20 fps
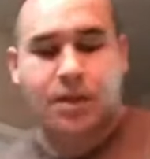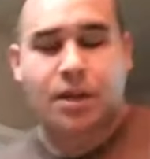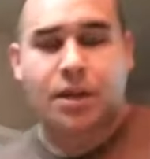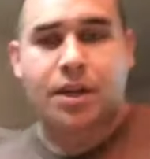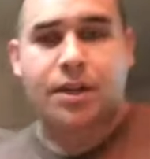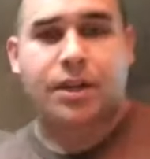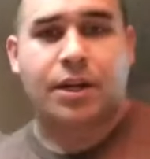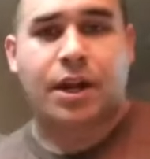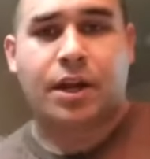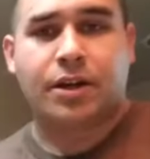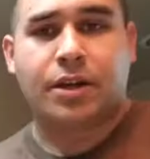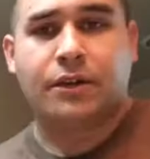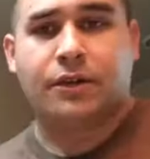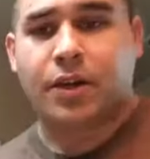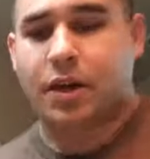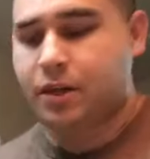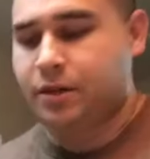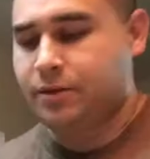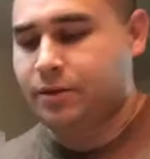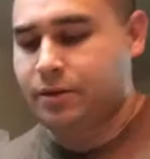and then I'll give
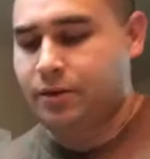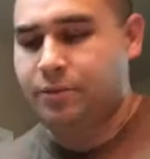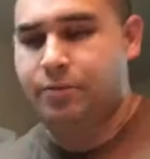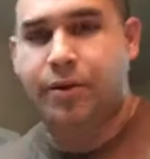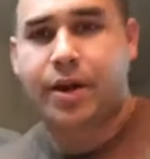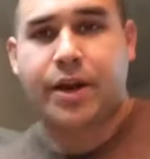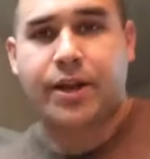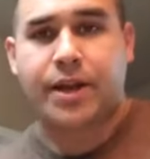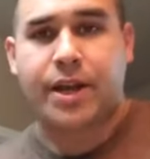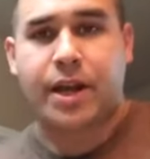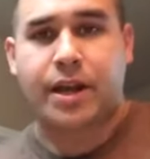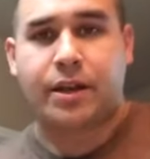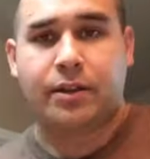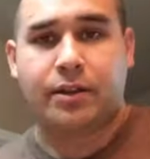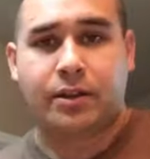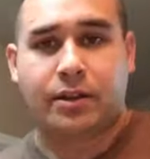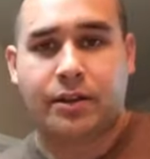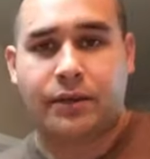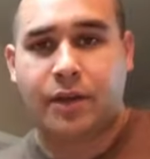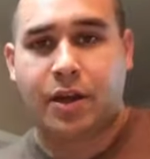y'all a
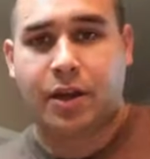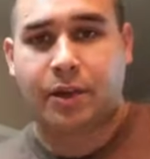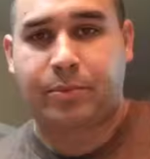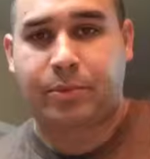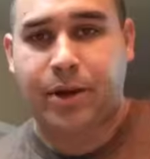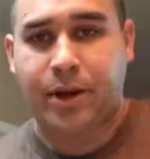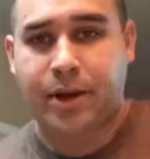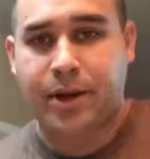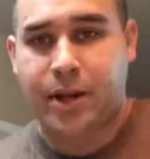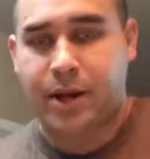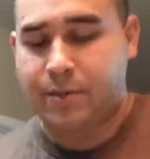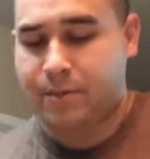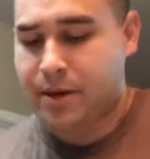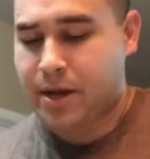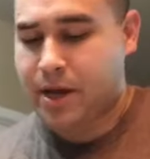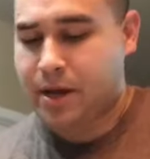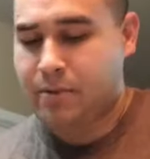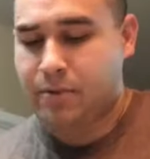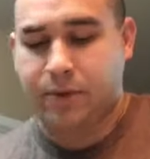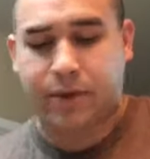breakdown,
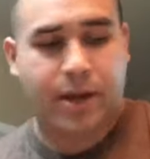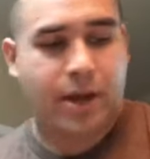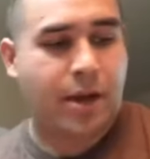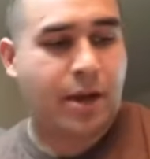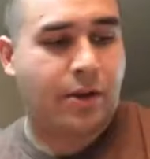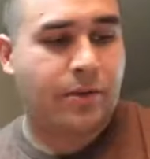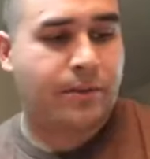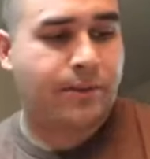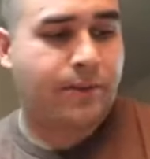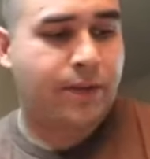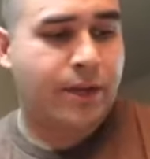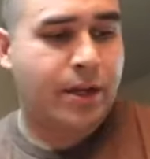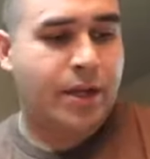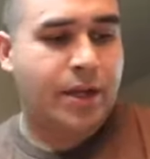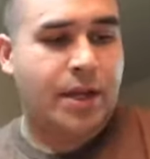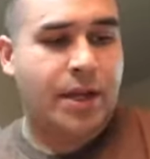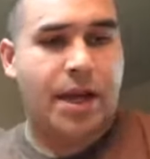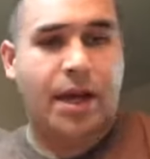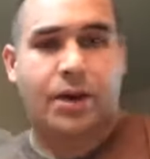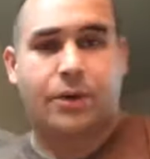Bob, on
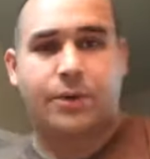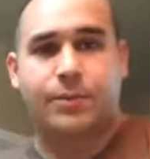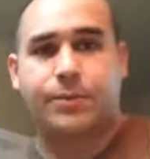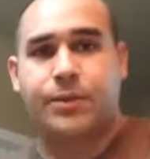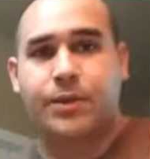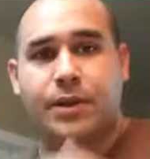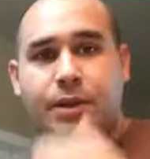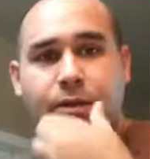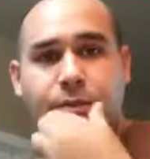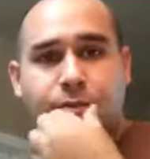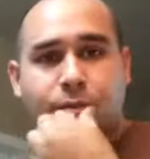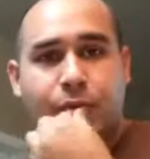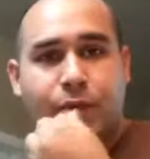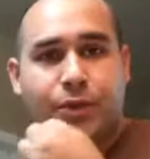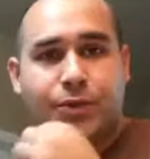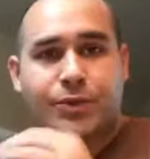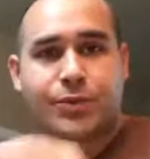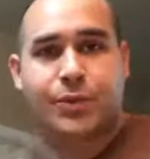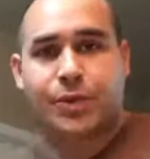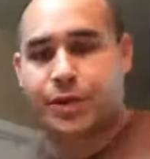how the
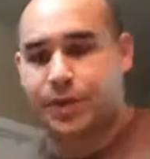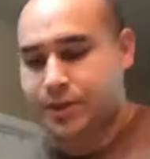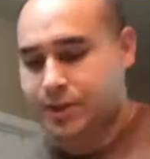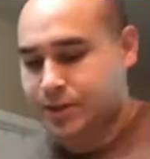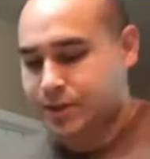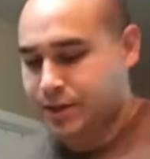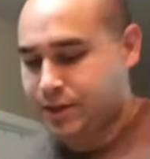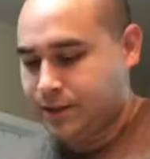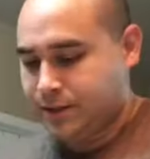rolls works.